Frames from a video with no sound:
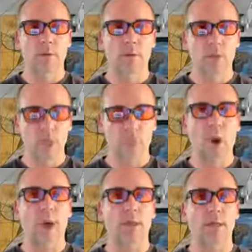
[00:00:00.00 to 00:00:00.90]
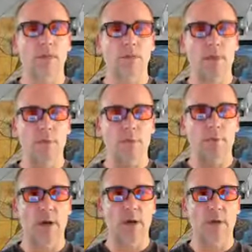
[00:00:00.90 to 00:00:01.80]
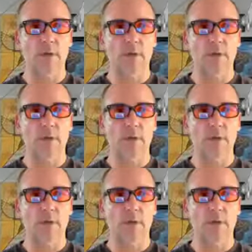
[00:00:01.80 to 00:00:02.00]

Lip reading: Your spark is from the divine.